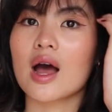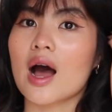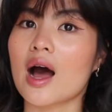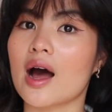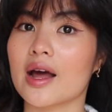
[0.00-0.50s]

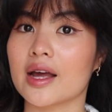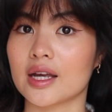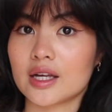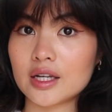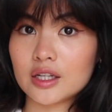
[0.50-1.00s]

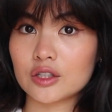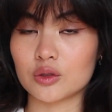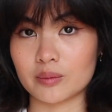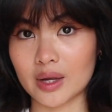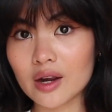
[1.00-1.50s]
I
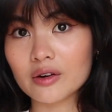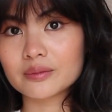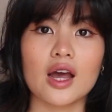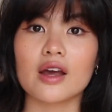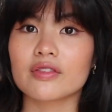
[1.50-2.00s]
do my
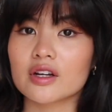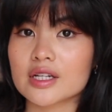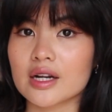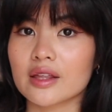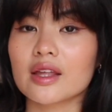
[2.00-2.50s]
hair. If there's
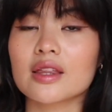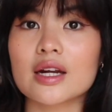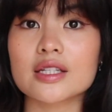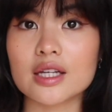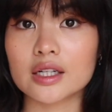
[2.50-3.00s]
anything
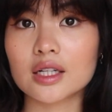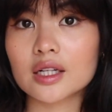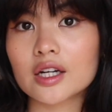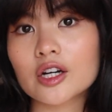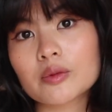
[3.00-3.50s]
that is
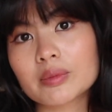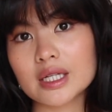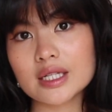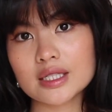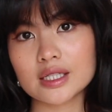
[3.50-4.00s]
unclear,
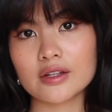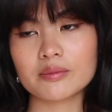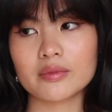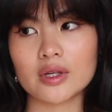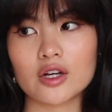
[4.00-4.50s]
please leave
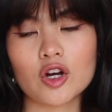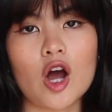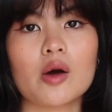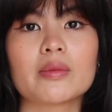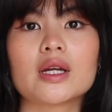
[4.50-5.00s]
me a
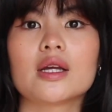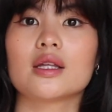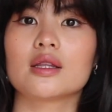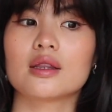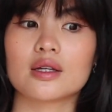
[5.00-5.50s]
comment
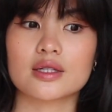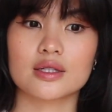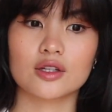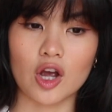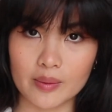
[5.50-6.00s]
in
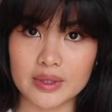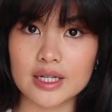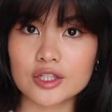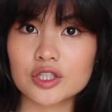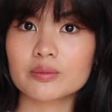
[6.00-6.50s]
this comment
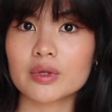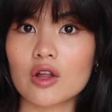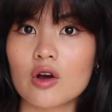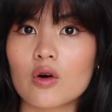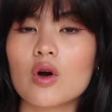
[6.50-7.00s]
section
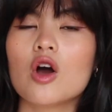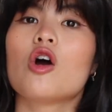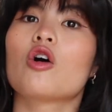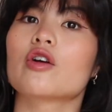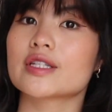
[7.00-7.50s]
below
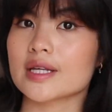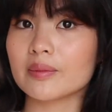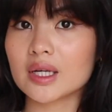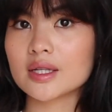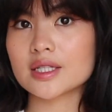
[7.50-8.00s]
or
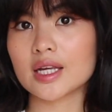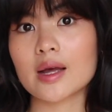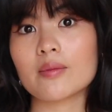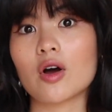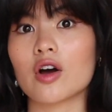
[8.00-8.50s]
send me a
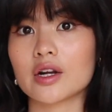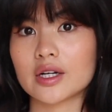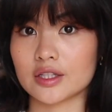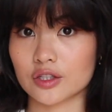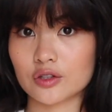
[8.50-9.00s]
DM on
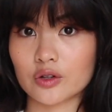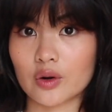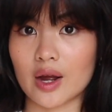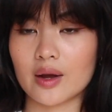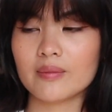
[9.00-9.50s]

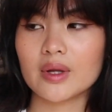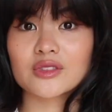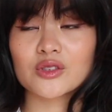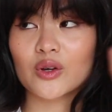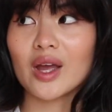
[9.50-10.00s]
Instagram.
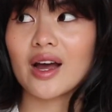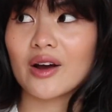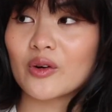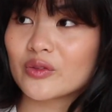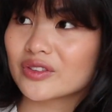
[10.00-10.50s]
So yeah,
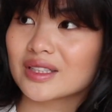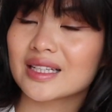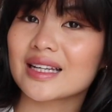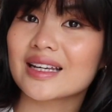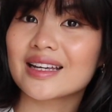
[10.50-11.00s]

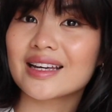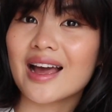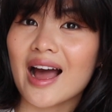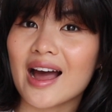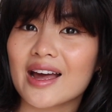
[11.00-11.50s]
hopefully
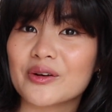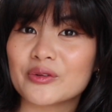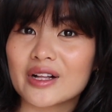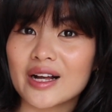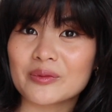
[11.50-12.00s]
I
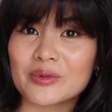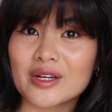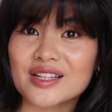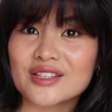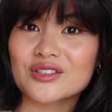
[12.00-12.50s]
will help you
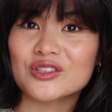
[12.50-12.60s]
guys